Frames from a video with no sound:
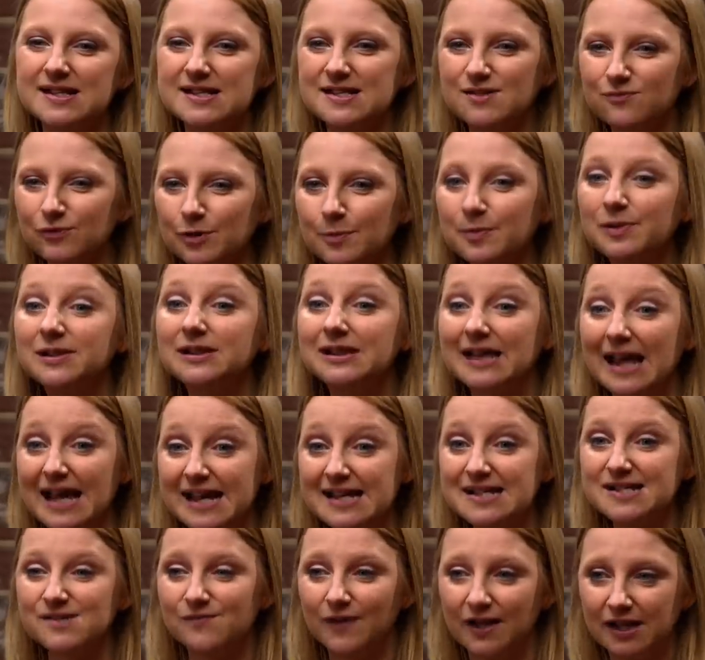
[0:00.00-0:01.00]
doesn't
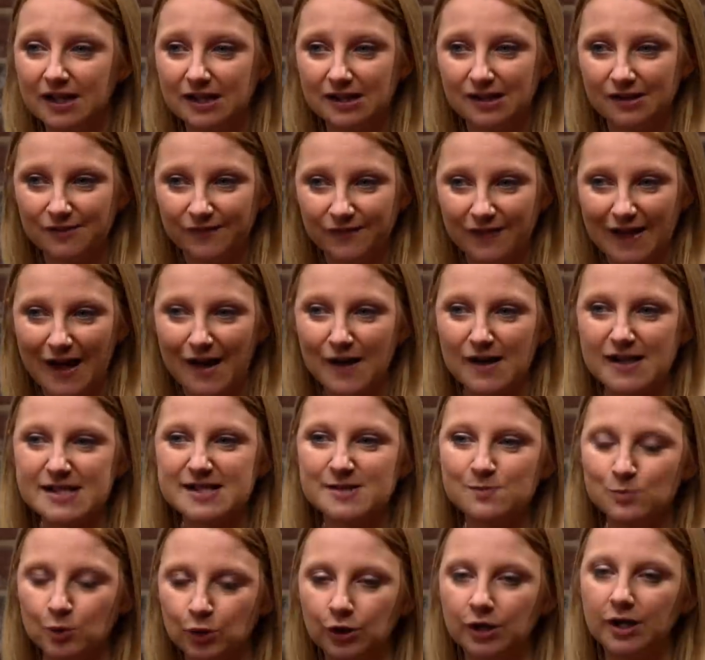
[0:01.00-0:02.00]
replace regular flour,
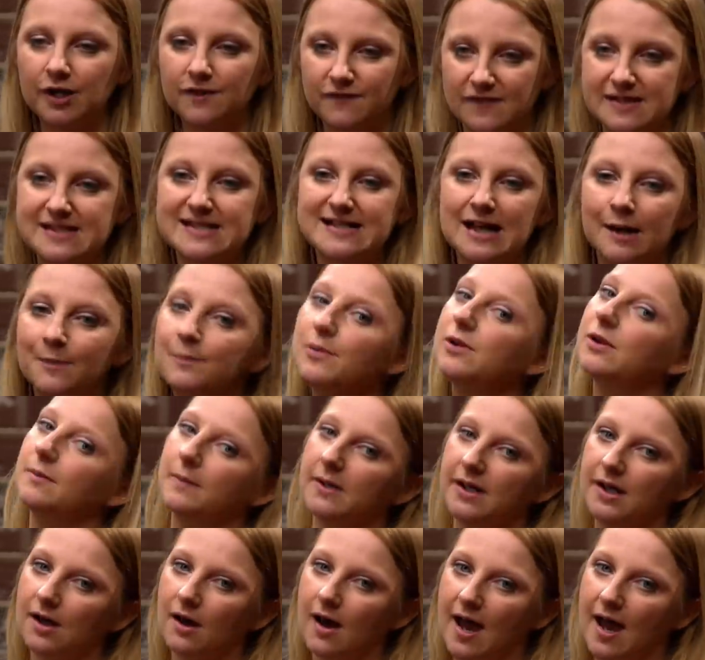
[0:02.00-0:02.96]
it's more of a supplement